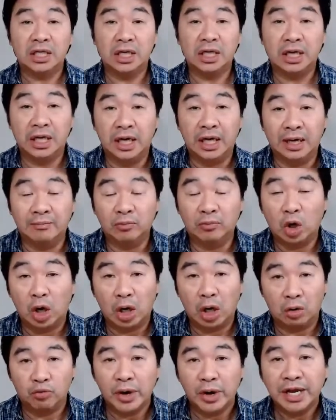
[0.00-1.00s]
are
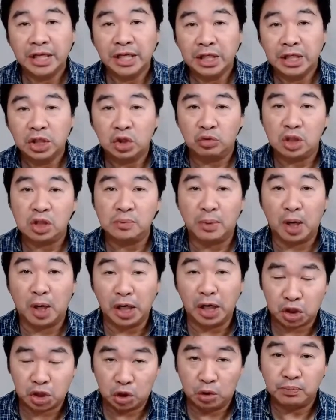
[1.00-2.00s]
ready to respond
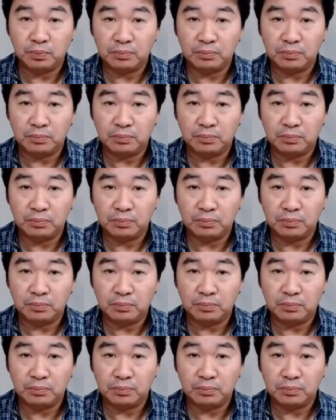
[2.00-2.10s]
to,